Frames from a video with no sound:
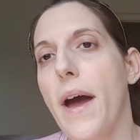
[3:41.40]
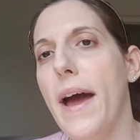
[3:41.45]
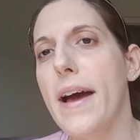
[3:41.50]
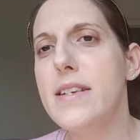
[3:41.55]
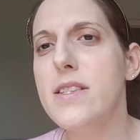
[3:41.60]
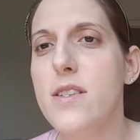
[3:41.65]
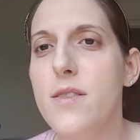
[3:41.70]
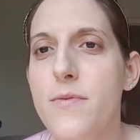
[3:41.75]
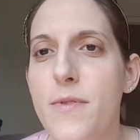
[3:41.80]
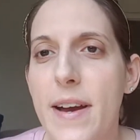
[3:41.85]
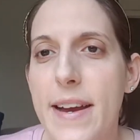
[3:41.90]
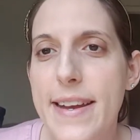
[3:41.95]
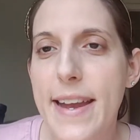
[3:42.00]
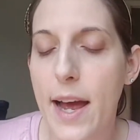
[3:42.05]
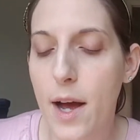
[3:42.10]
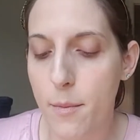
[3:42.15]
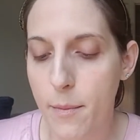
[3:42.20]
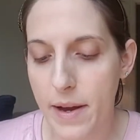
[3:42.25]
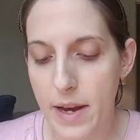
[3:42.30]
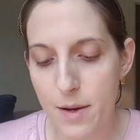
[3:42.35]
as of right
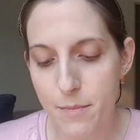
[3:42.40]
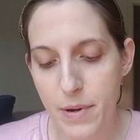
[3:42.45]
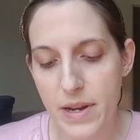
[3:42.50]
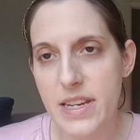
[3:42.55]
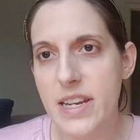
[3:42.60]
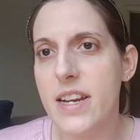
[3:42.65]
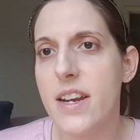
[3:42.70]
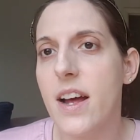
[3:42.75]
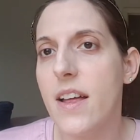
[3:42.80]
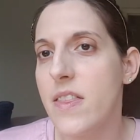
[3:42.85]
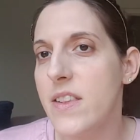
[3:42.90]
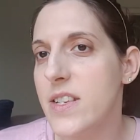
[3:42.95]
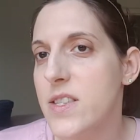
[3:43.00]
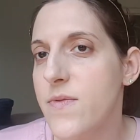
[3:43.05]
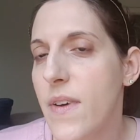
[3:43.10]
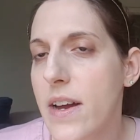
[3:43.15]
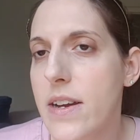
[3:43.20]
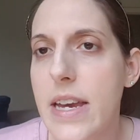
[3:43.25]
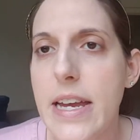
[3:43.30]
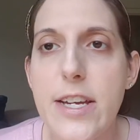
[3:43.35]
now, my opinion on this
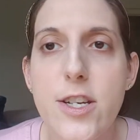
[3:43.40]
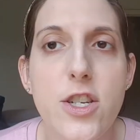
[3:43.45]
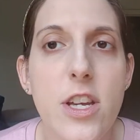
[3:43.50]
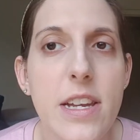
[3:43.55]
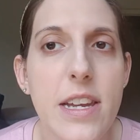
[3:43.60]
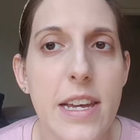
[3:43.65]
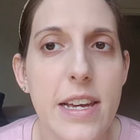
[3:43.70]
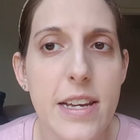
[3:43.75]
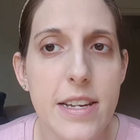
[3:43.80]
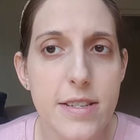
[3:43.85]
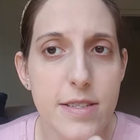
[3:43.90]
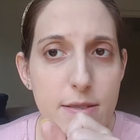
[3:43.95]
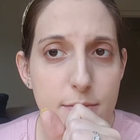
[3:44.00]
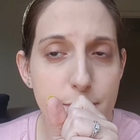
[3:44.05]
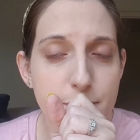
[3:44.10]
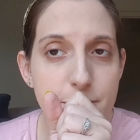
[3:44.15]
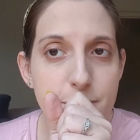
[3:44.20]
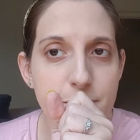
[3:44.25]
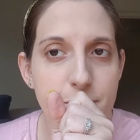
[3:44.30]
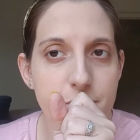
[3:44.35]
foundation is
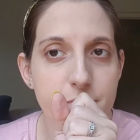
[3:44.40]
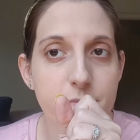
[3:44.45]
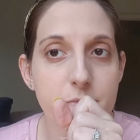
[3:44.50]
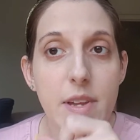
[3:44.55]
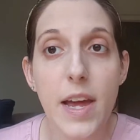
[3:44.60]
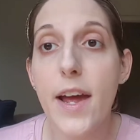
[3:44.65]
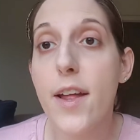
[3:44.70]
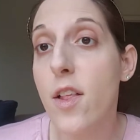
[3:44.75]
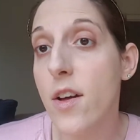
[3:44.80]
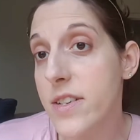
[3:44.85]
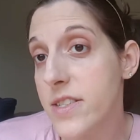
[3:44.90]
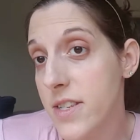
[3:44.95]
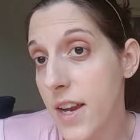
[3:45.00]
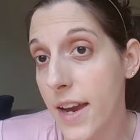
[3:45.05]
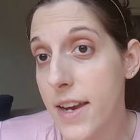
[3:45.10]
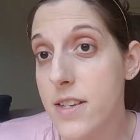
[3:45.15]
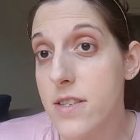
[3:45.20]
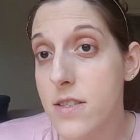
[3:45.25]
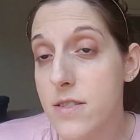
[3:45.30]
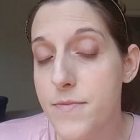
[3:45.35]
it looks
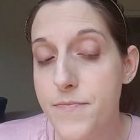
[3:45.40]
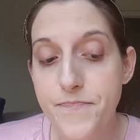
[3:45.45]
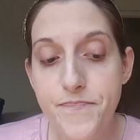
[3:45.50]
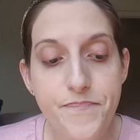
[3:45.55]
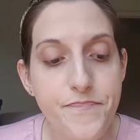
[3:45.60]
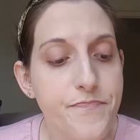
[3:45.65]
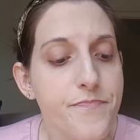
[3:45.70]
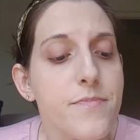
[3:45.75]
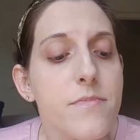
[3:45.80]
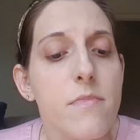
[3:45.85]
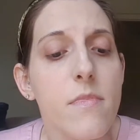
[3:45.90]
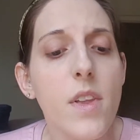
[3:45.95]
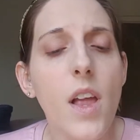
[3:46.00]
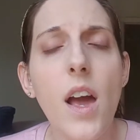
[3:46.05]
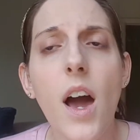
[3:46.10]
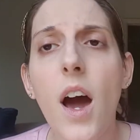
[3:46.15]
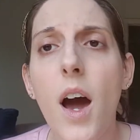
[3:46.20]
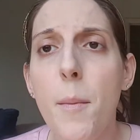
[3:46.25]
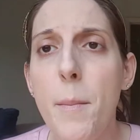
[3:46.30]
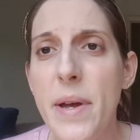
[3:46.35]
nice.
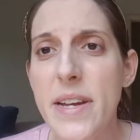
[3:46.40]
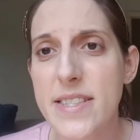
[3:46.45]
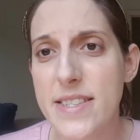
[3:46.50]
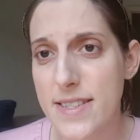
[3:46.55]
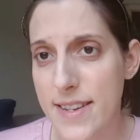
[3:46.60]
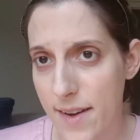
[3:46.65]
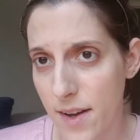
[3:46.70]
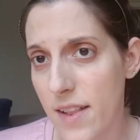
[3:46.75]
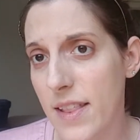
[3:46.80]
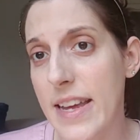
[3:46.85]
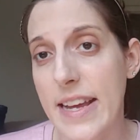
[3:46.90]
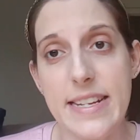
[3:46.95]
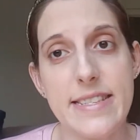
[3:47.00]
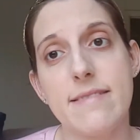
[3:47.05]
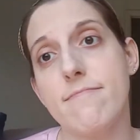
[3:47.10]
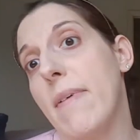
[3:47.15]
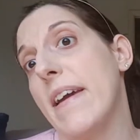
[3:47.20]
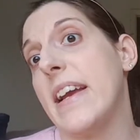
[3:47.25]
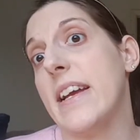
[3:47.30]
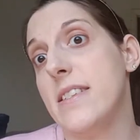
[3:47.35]
It's
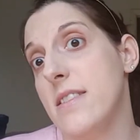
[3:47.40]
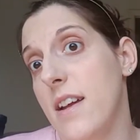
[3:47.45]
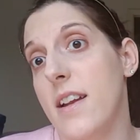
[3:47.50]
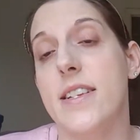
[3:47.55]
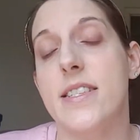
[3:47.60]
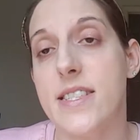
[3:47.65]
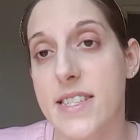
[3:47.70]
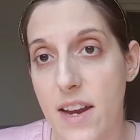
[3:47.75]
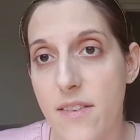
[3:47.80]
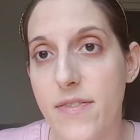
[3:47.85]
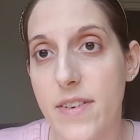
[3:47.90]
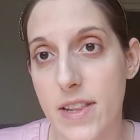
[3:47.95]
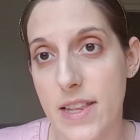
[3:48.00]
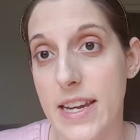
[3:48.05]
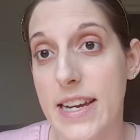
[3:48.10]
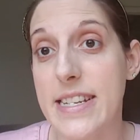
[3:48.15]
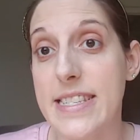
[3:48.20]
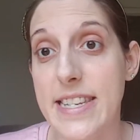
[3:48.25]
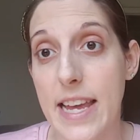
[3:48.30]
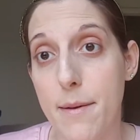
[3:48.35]
like I said, it's
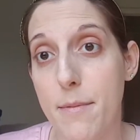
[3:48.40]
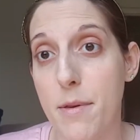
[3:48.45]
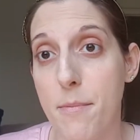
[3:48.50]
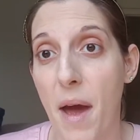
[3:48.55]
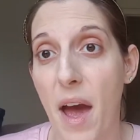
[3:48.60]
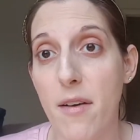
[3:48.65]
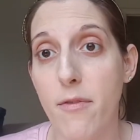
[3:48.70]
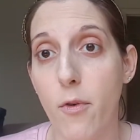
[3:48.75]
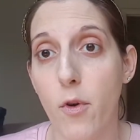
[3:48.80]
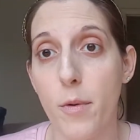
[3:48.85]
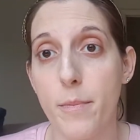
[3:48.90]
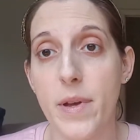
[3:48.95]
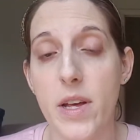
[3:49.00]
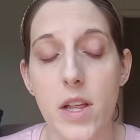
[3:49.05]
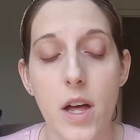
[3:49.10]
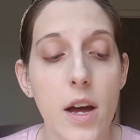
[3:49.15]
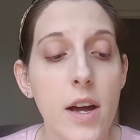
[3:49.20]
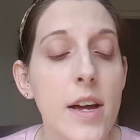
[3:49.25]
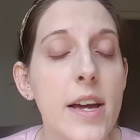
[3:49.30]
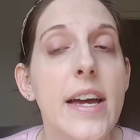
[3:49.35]
definitely a demi matte
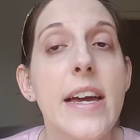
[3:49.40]
formula.